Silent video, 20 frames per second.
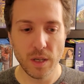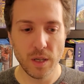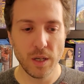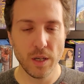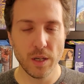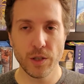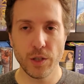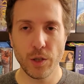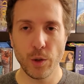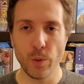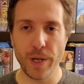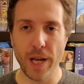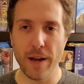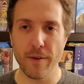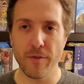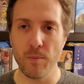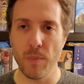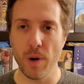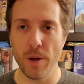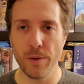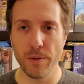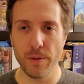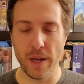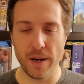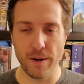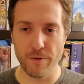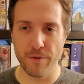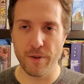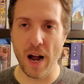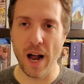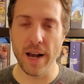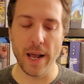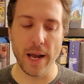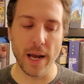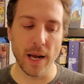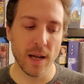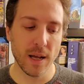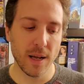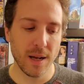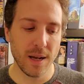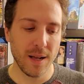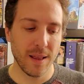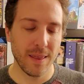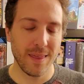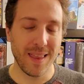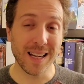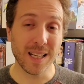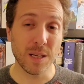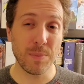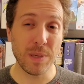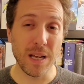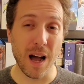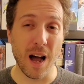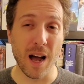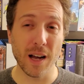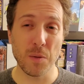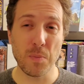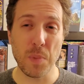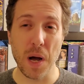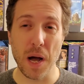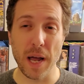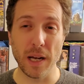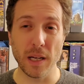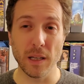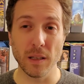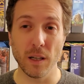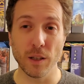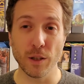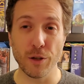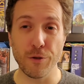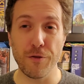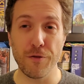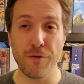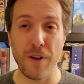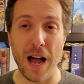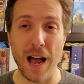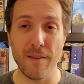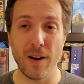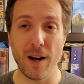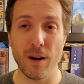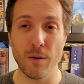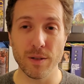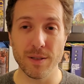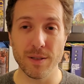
2 a day from Monday to Friday, that could be occupying a good 5 hours a